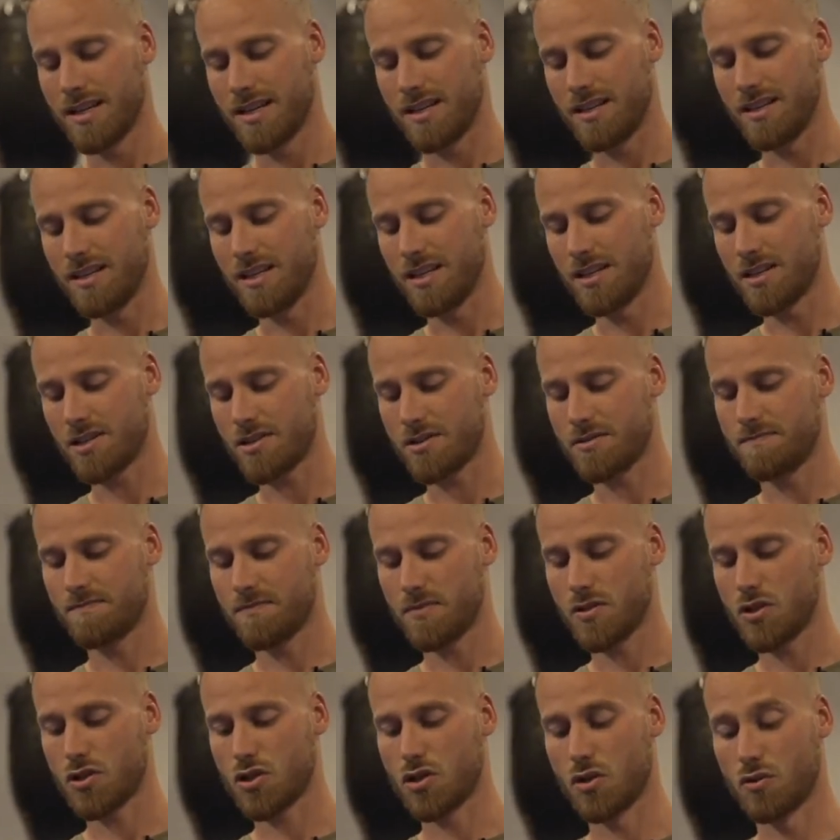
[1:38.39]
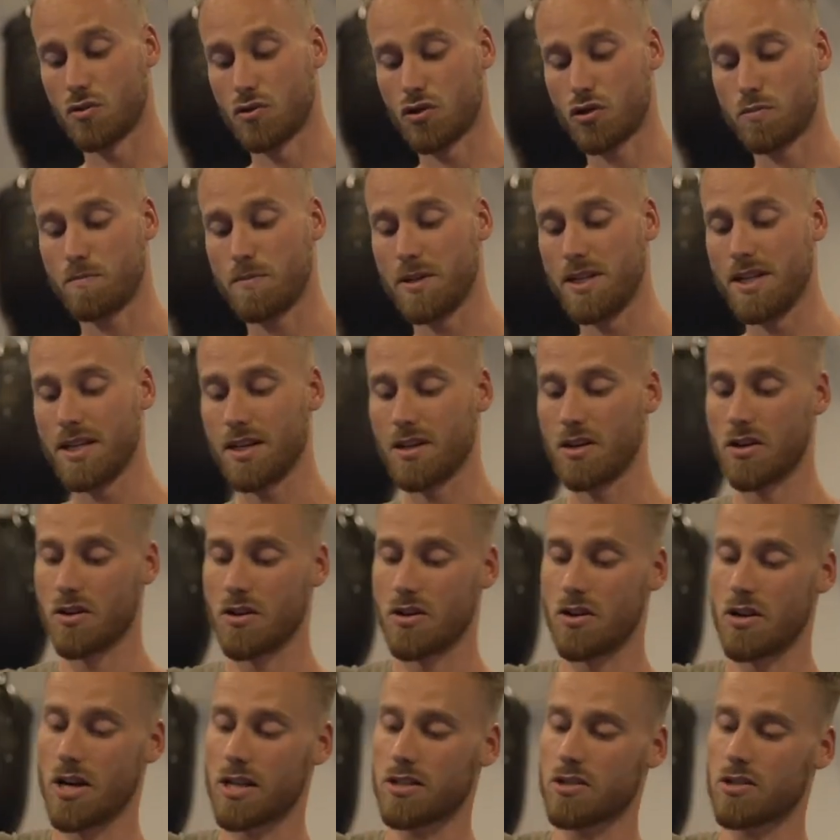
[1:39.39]
these, so to speak,
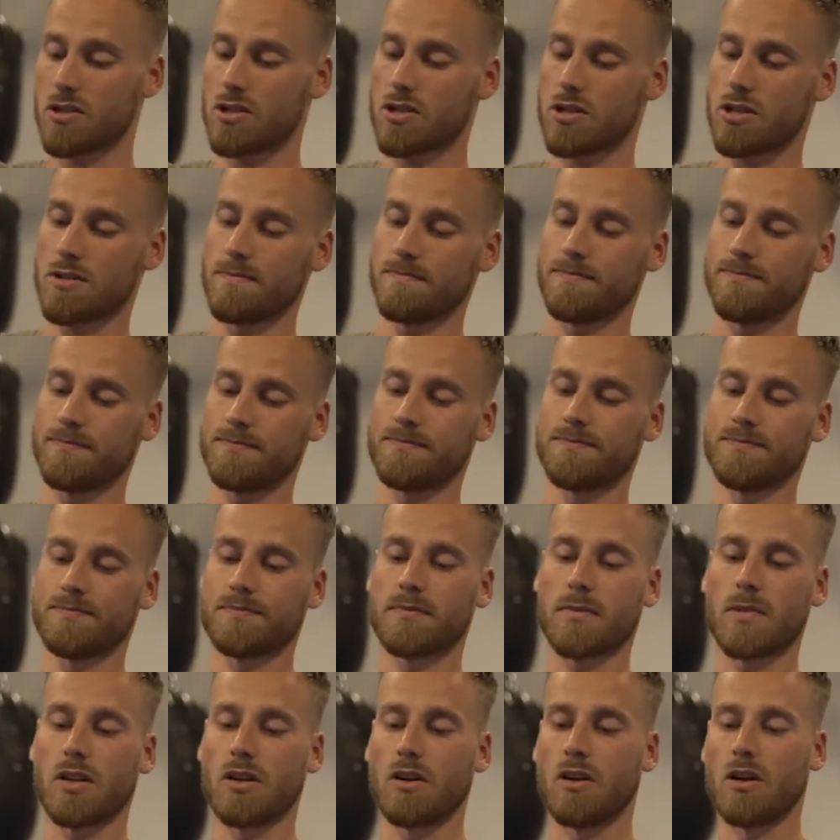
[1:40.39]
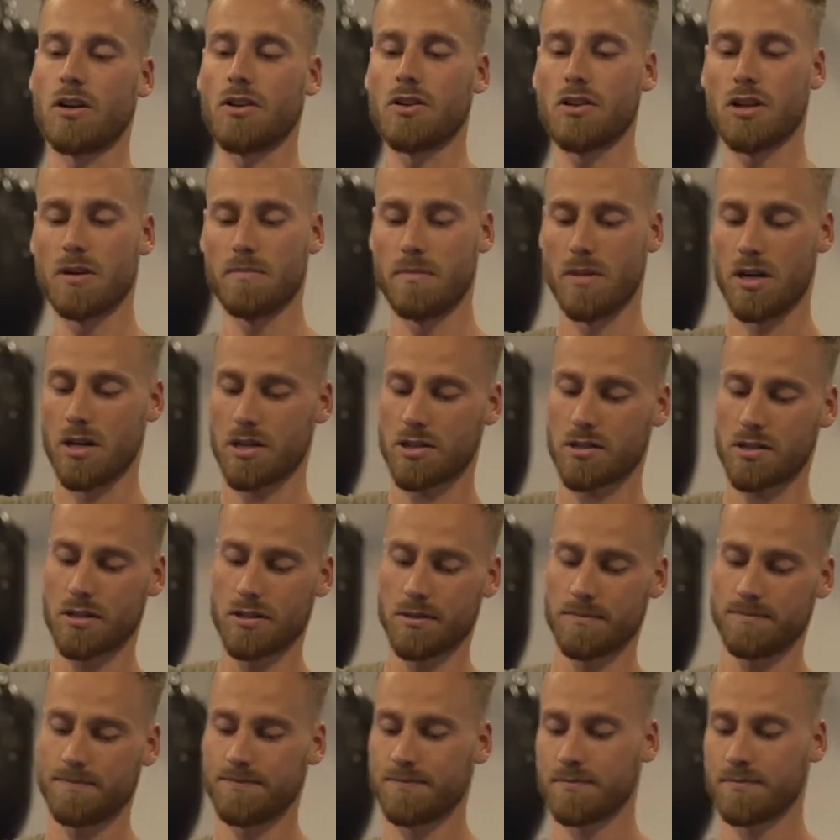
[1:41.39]
knots on your muscle,